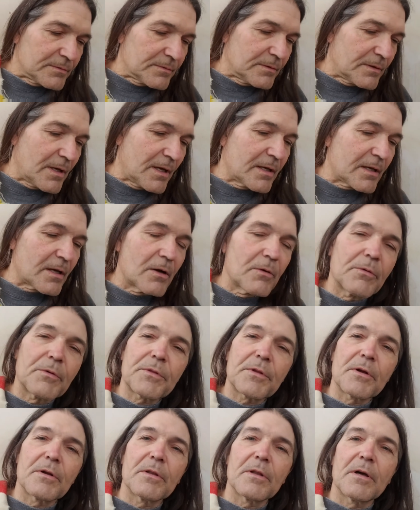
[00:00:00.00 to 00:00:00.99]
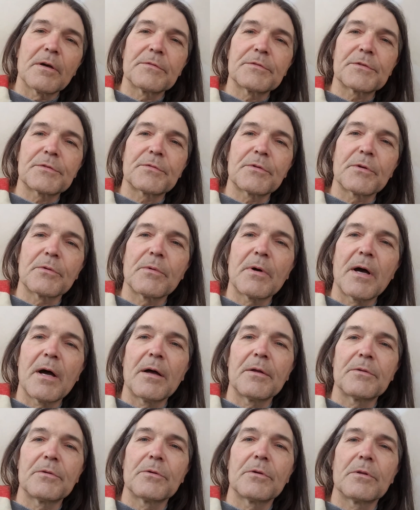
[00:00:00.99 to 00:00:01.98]
hang out with our loves for a
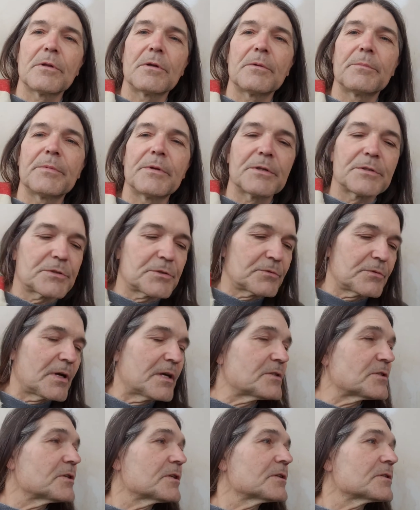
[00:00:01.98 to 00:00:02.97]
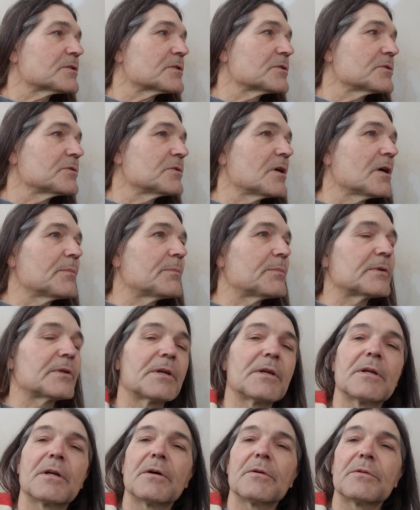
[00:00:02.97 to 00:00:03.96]
while, do a little bit of stretching, suit up, and
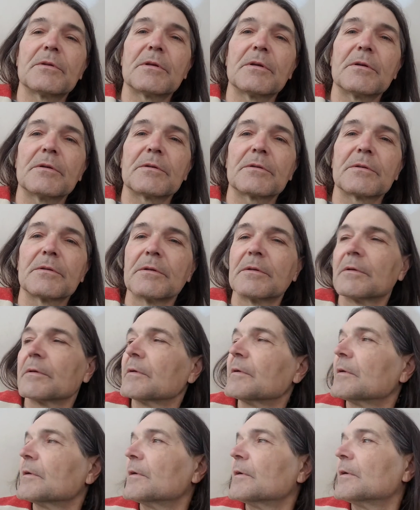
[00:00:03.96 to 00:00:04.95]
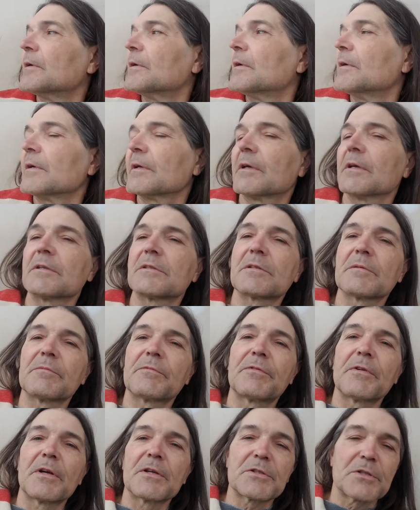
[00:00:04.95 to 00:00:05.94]
get out there and get some
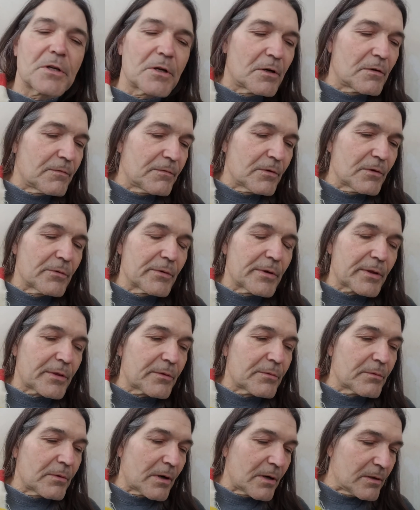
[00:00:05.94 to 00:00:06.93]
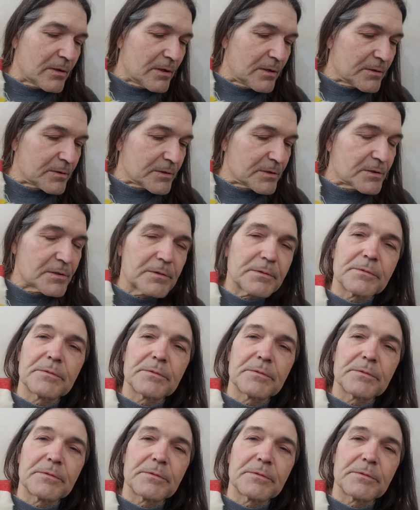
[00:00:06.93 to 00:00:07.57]
fresh air flowing through our lungs.